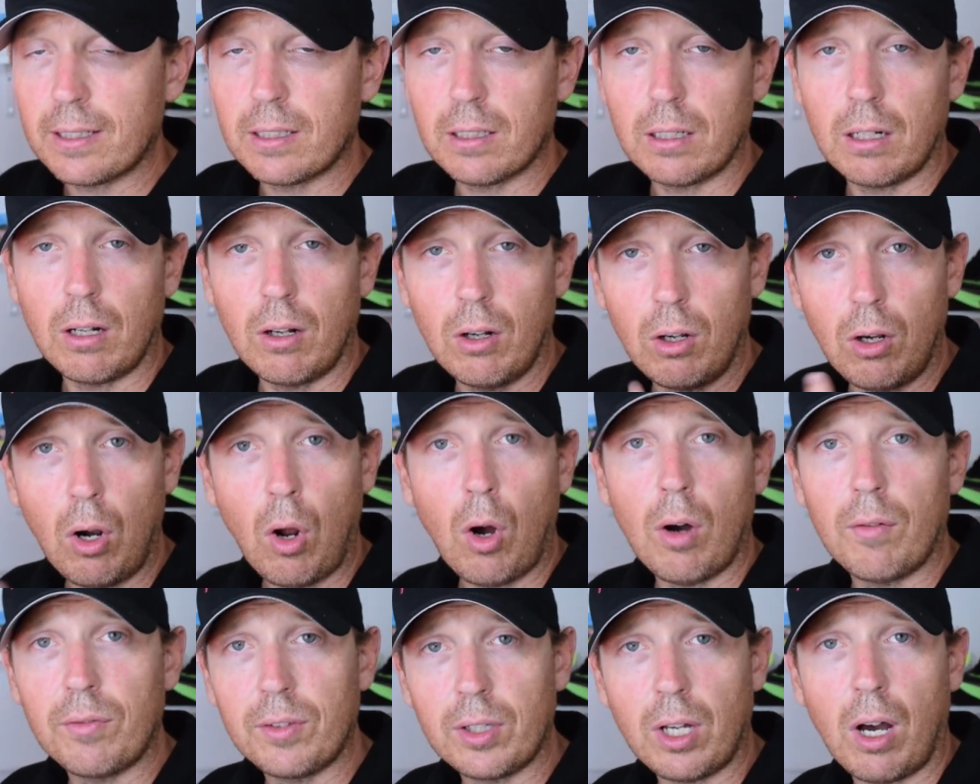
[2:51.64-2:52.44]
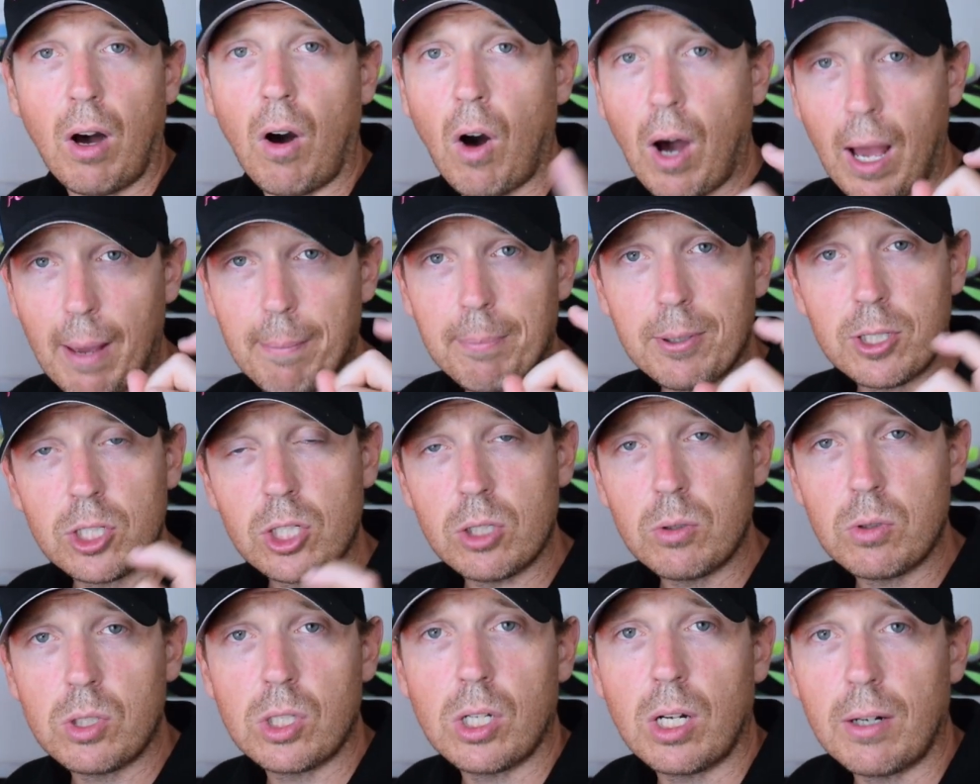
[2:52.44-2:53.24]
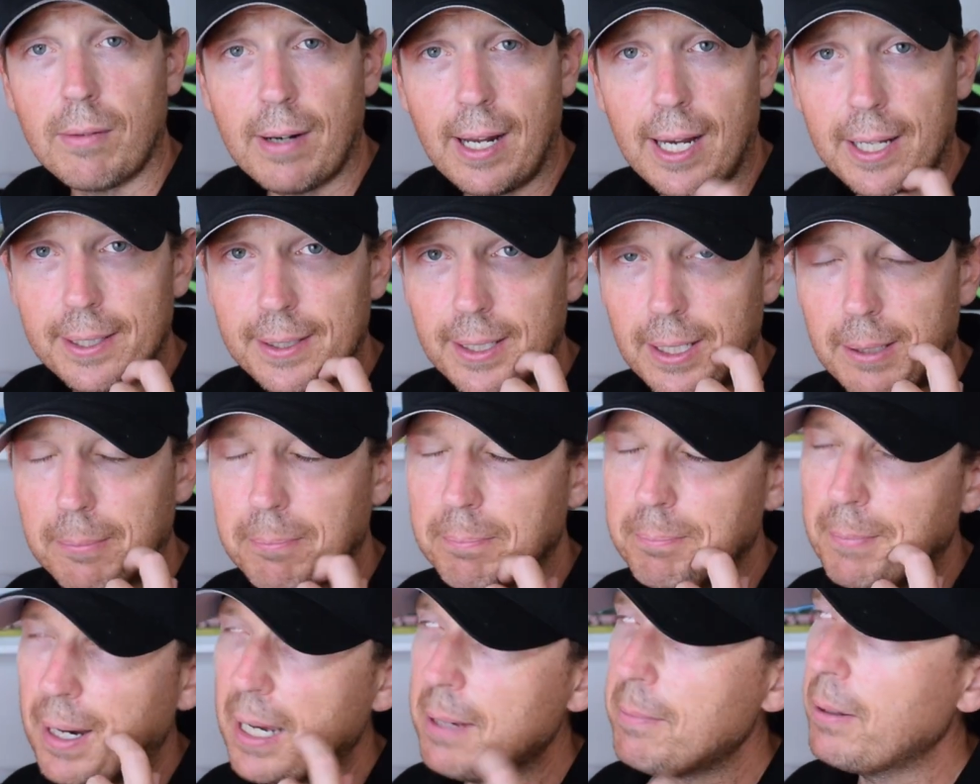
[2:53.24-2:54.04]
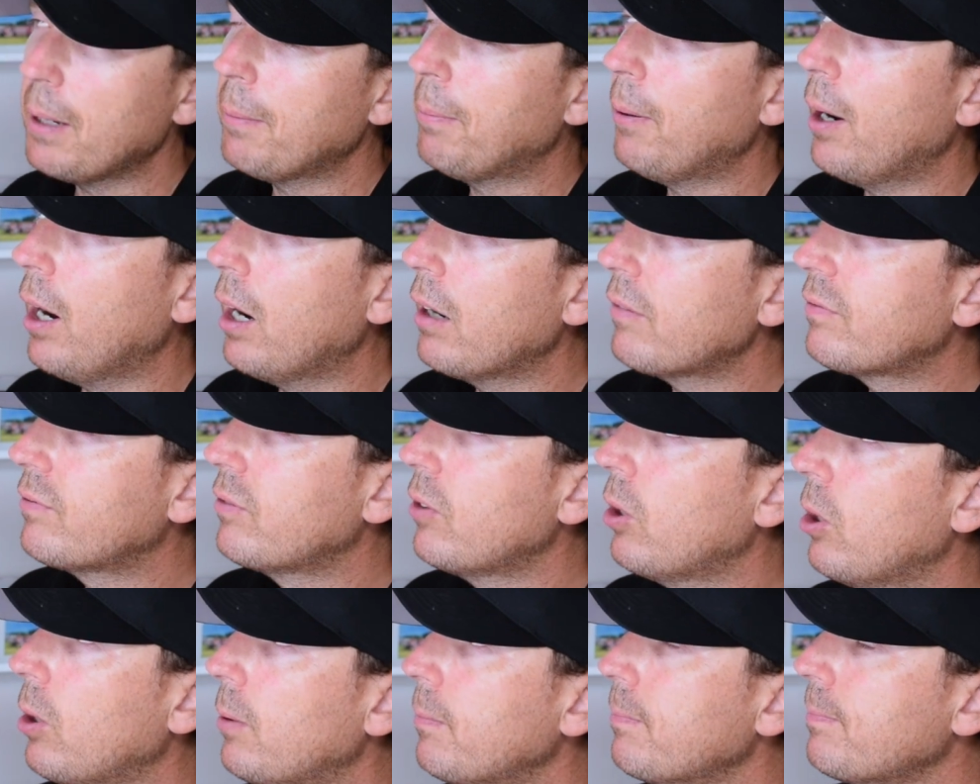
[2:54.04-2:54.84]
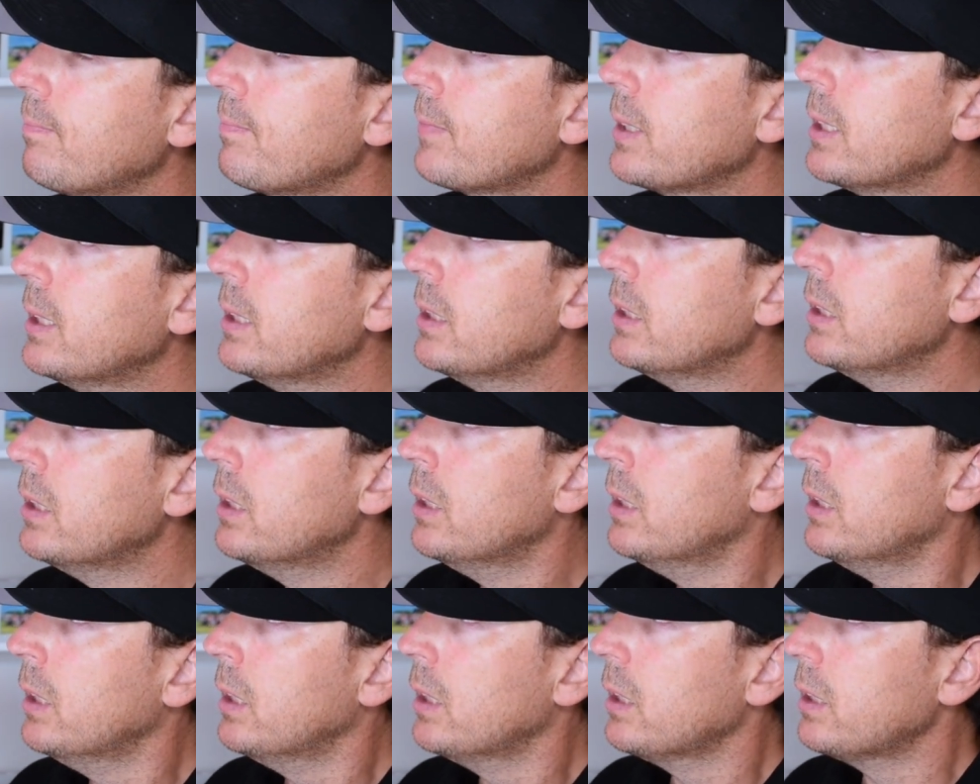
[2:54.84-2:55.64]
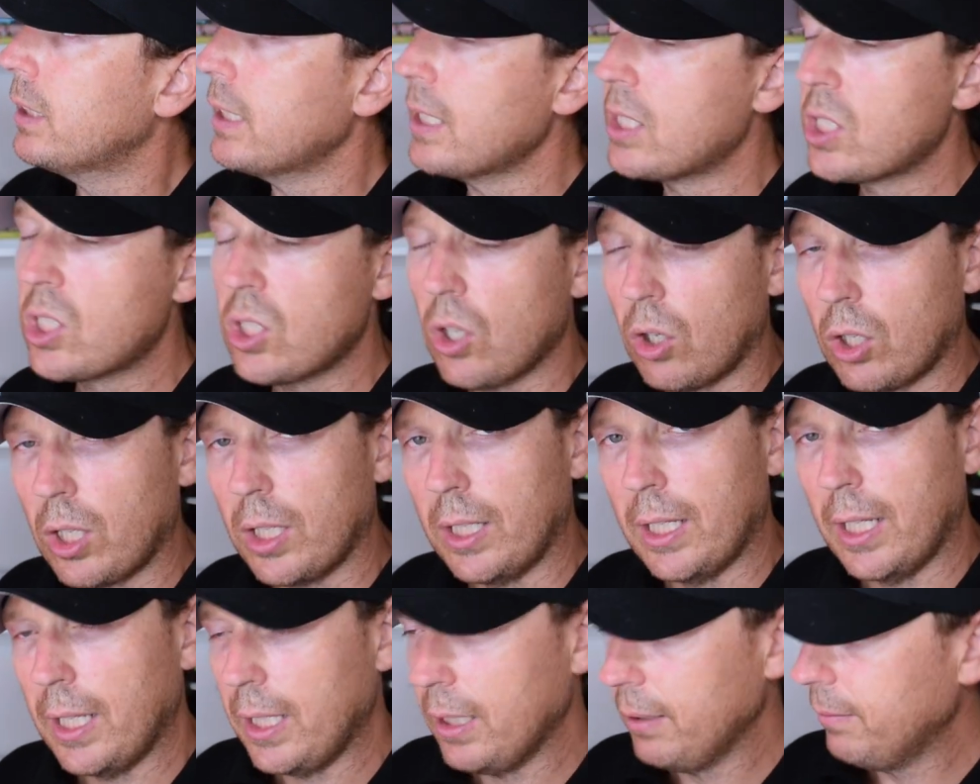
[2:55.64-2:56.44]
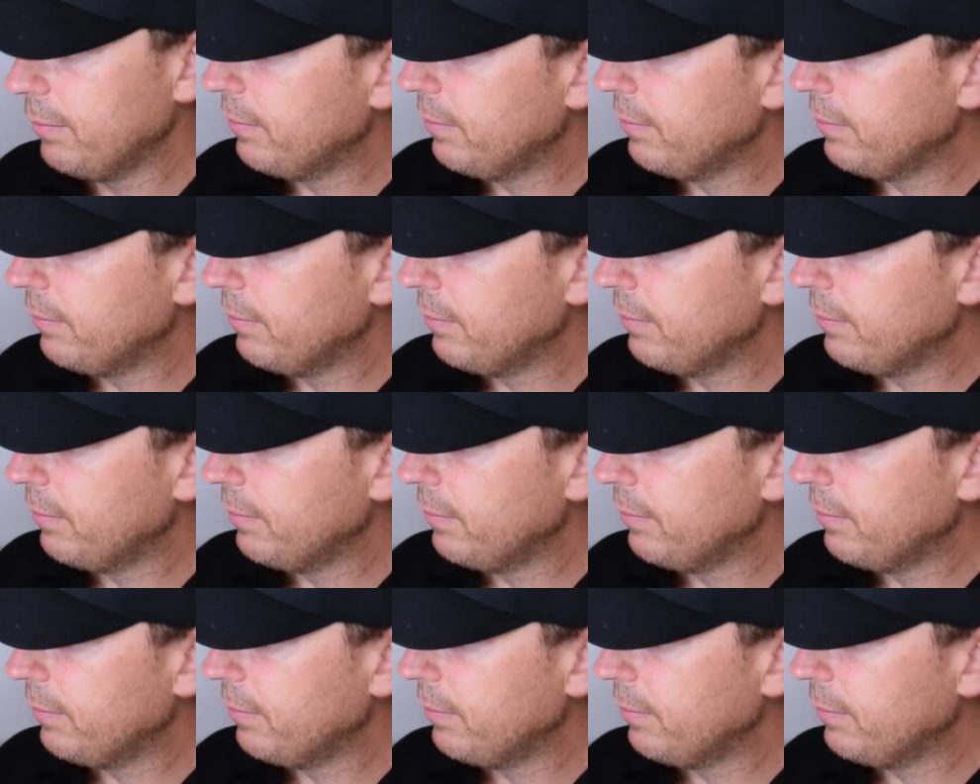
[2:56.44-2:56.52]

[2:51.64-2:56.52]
than a lot of the hyper shoes that are out there. Maybe apart from the Saucony,